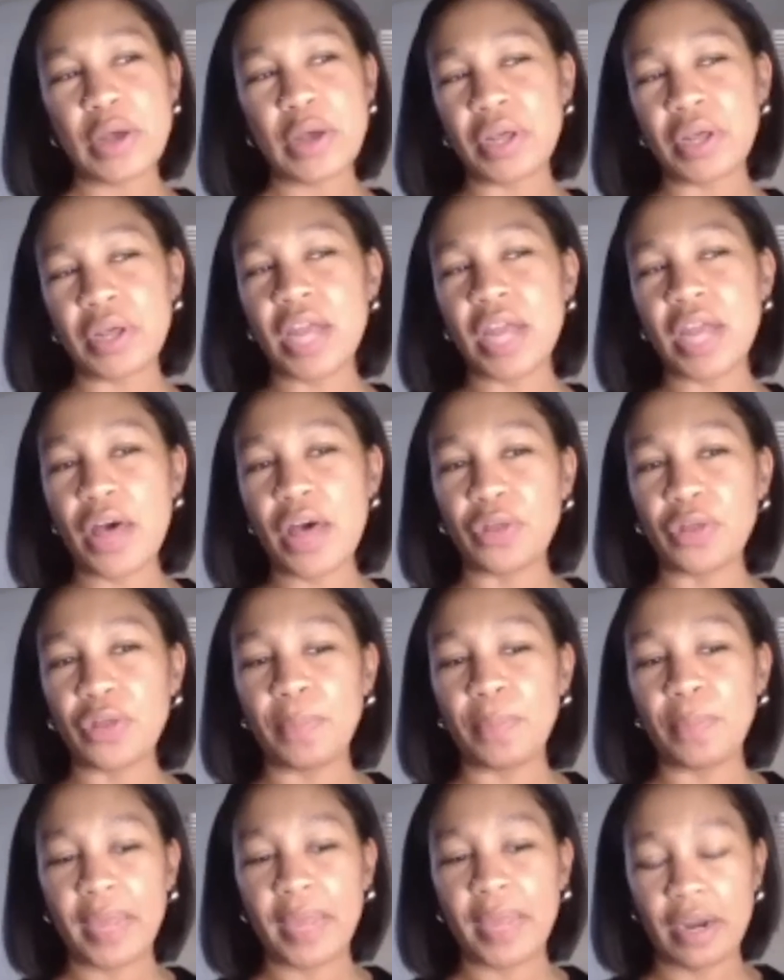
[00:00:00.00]
on other
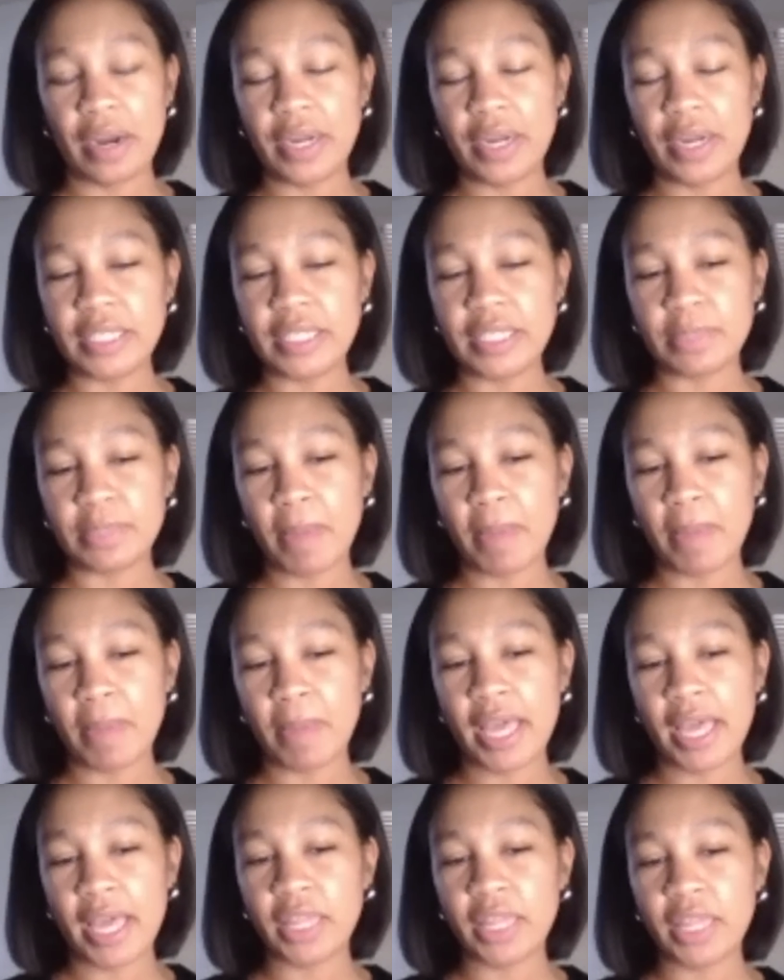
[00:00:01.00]
parents
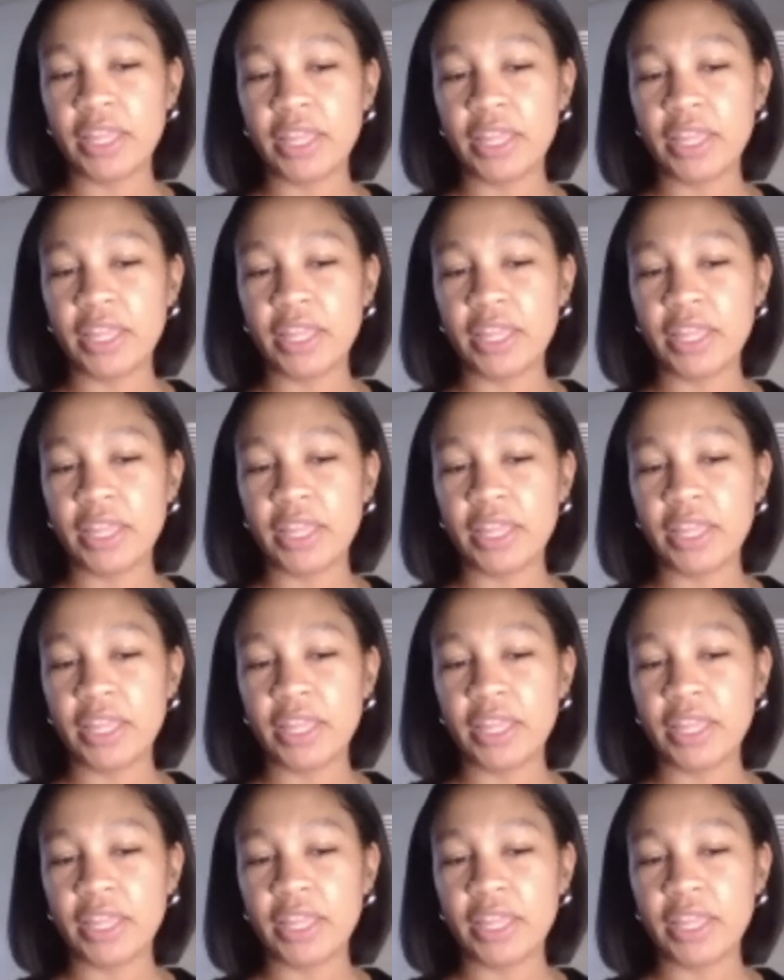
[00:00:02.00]
by